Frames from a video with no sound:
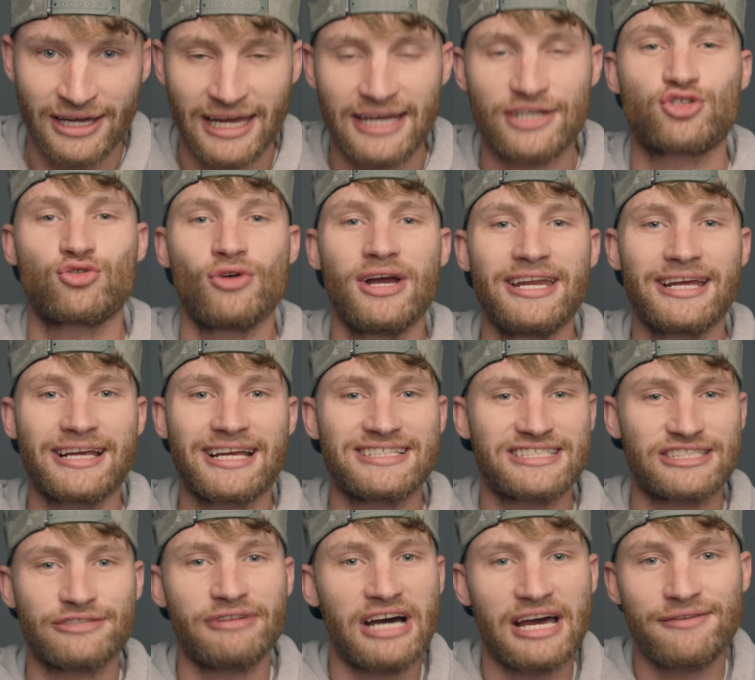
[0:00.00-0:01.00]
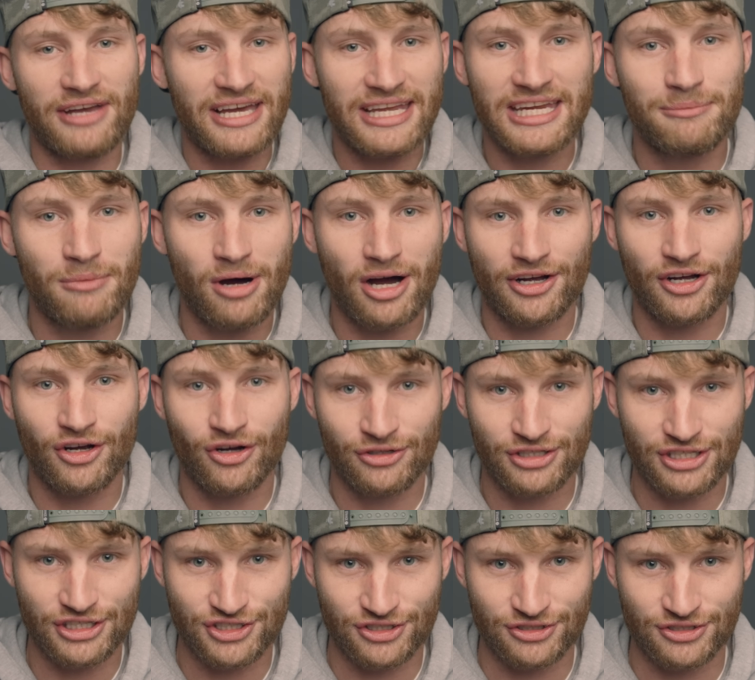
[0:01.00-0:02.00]
A trader can survive any market
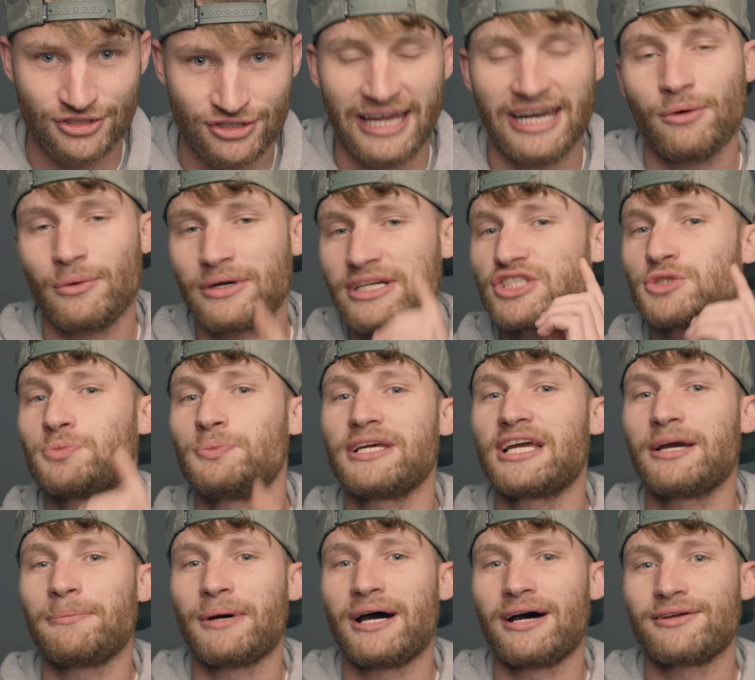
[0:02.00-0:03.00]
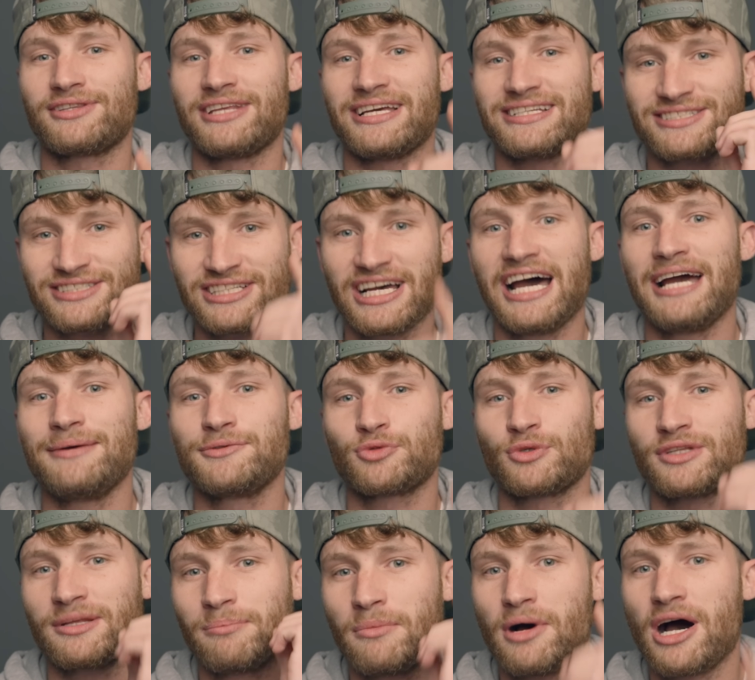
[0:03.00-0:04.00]
conditions. And I want to speak about there's times
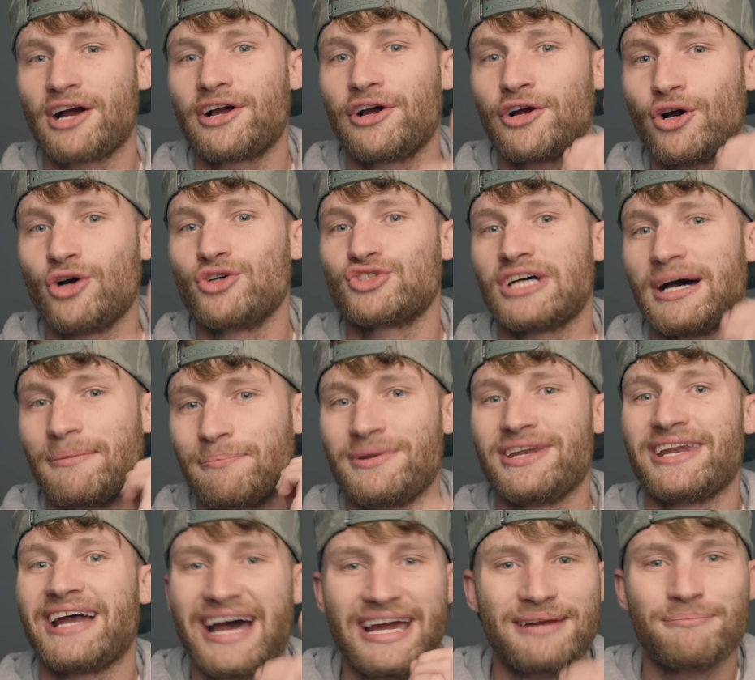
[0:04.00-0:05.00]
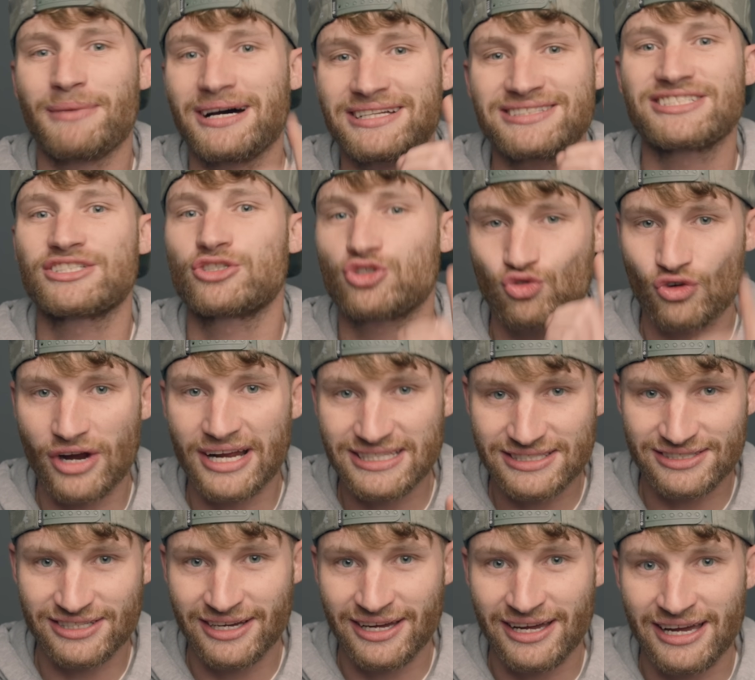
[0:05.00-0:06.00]
where the market goes up nine months
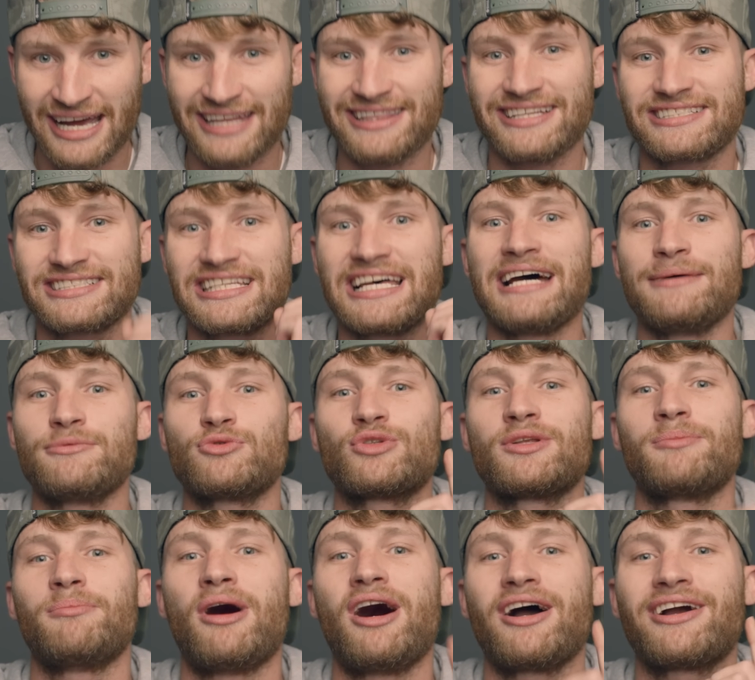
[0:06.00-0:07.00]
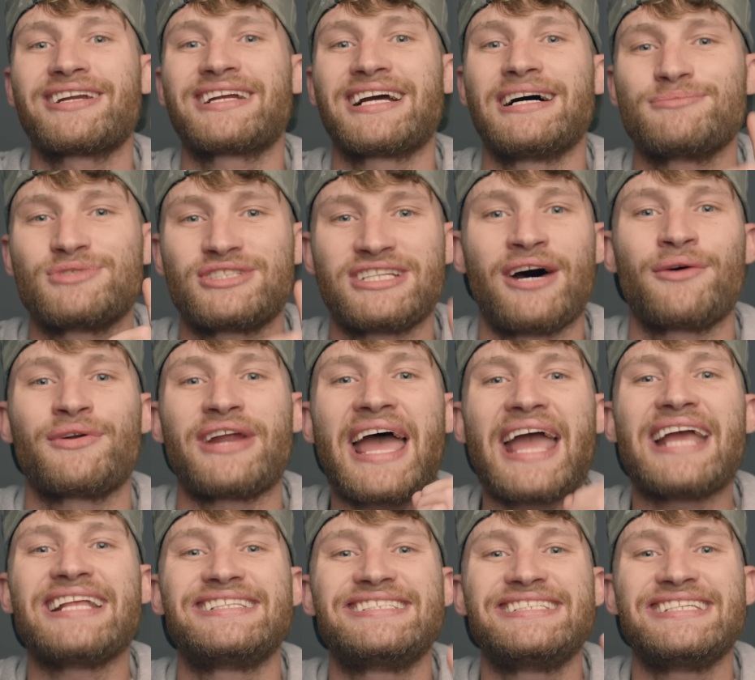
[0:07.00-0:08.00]
straight, and there's times where the market comes down
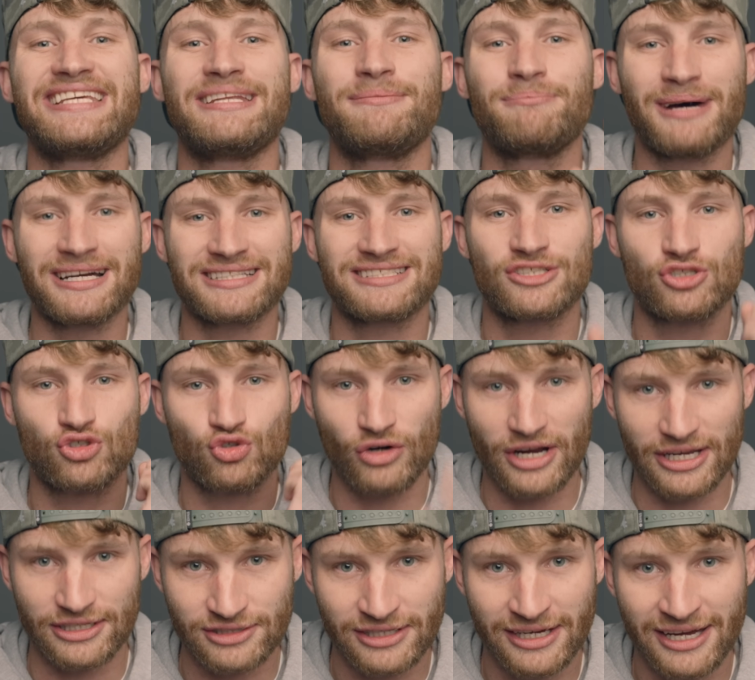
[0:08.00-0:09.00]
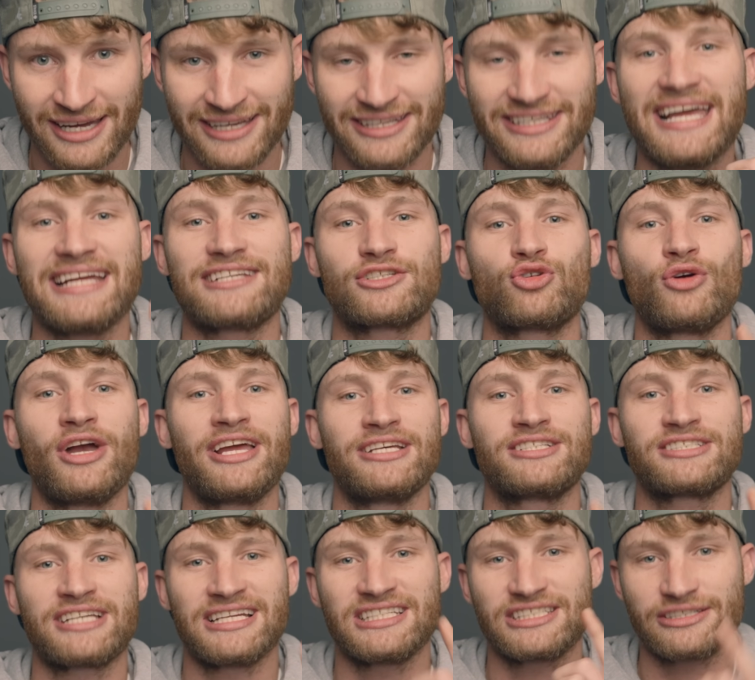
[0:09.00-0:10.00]
18 months straight. Yet
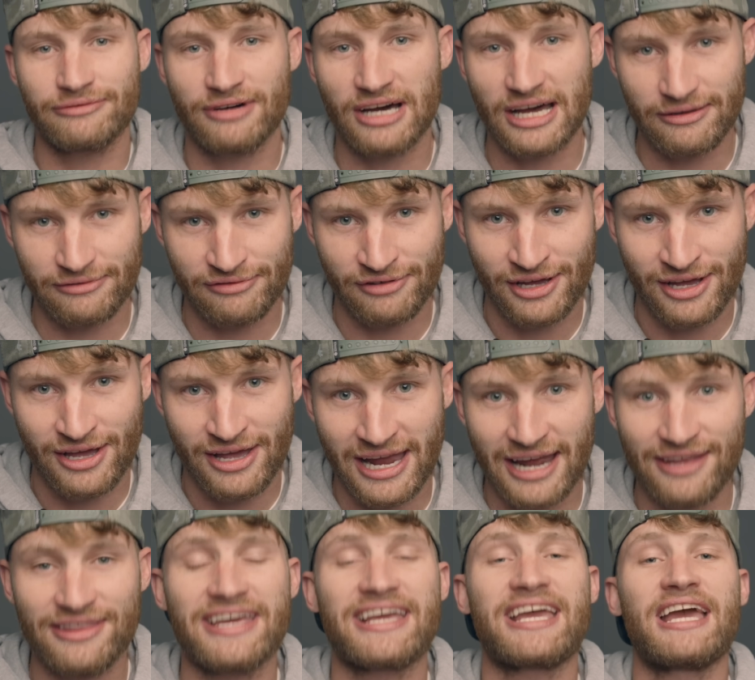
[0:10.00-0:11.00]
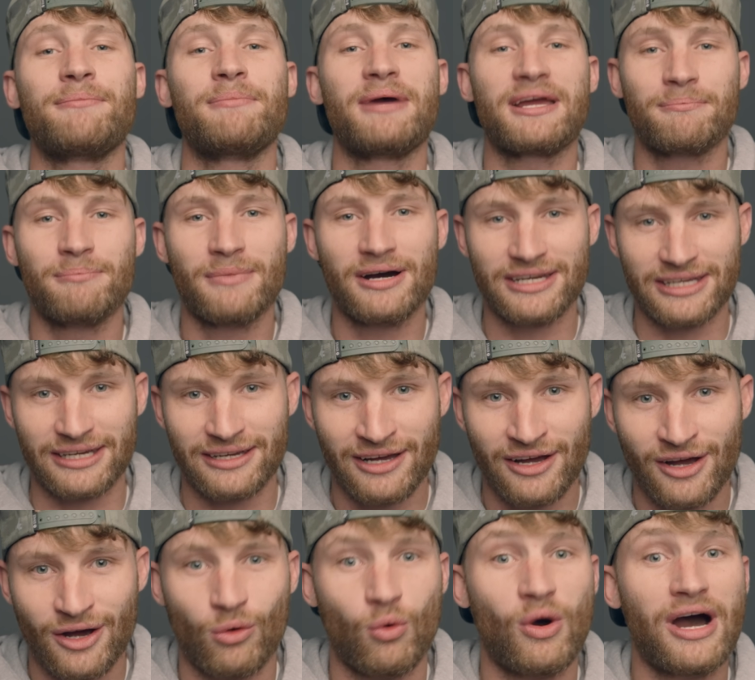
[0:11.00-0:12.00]
traders can survive and they can make money.
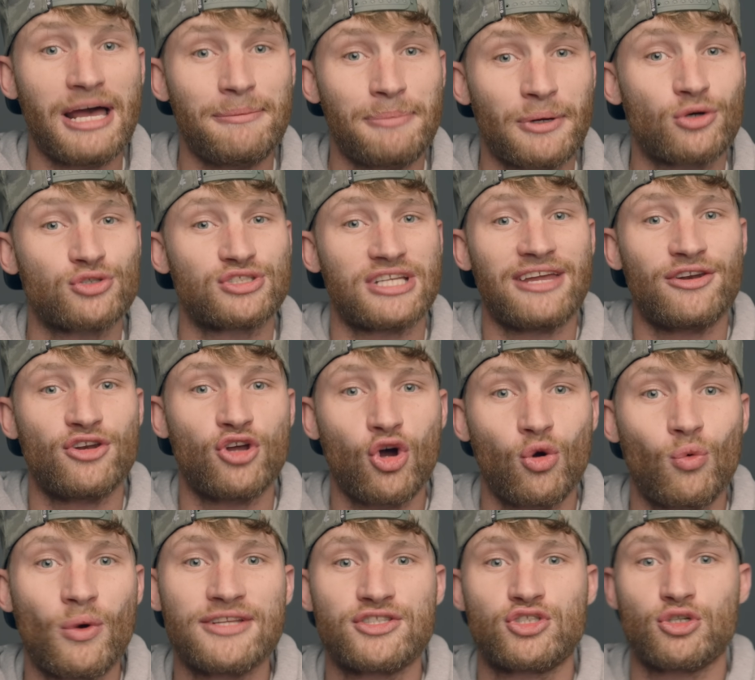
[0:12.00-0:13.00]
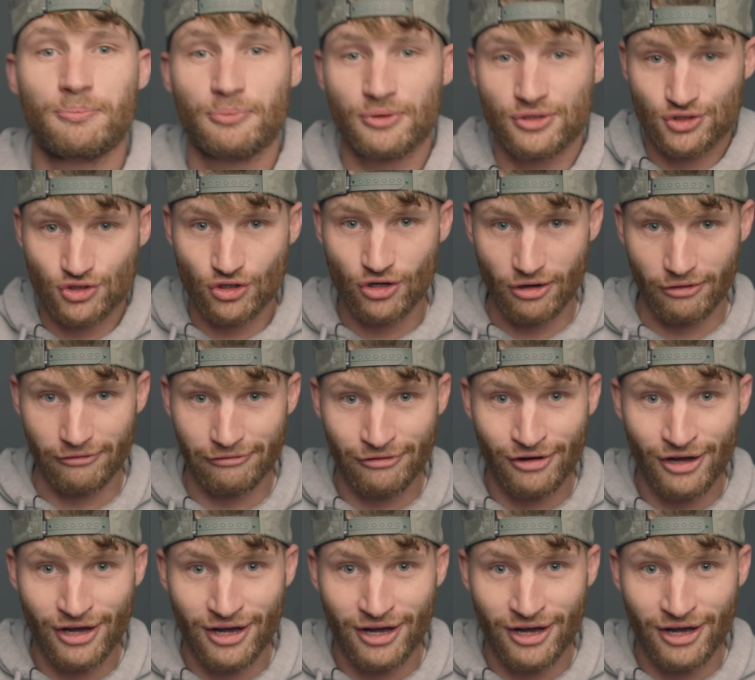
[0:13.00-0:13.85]
Why? Because they know when to preserve.